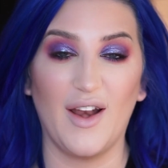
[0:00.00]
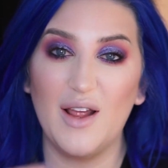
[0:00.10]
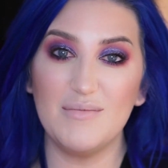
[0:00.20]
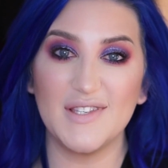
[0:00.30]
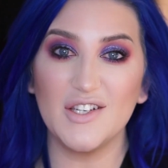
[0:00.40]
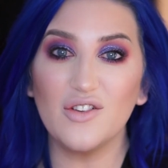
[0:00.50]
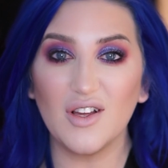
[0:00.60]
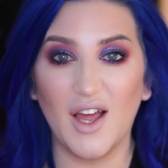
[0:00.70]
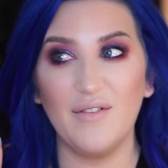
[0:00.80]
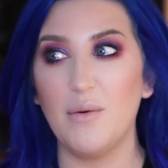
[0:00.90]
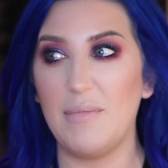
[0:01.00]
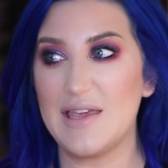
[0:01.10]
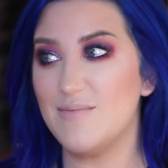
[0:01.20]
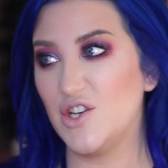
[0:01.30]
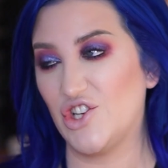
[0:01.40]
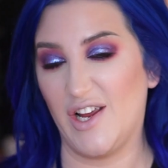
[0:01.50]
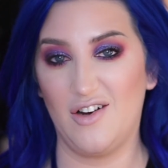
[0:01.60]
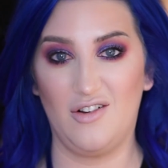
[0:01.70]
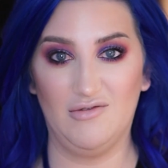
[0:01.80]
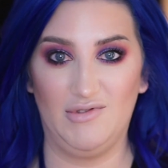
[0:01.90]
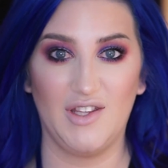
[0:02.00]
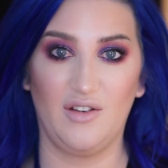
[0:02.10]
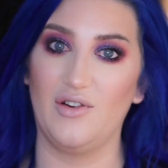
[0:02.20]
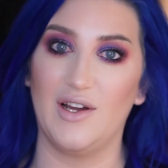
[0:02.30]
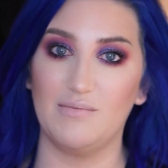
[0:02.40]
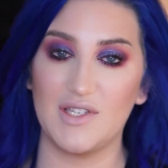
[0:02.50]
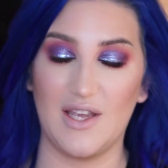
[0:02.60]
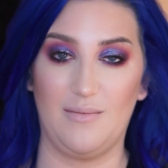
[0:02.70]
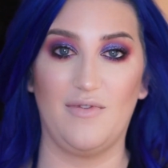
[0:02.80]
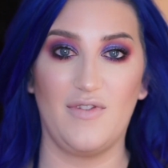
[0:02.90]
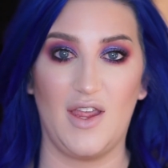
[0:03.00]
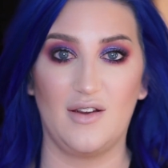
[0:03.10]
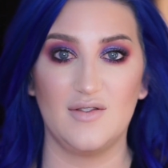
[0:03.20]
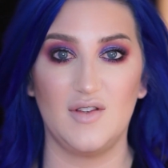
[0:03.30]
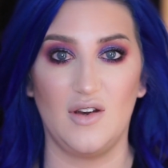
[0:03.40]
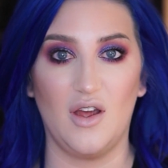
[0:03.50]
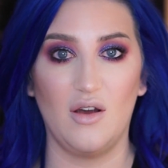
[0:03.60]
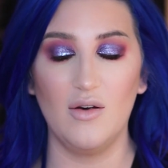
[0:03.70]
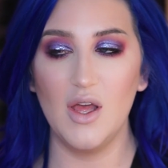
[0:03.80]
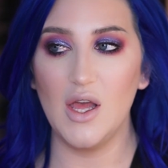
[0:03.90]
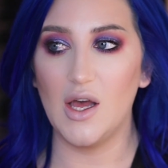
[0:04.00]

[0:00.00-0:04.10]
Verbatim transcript: And I'm still kind of a baby channel in the grand scheme of things, you know?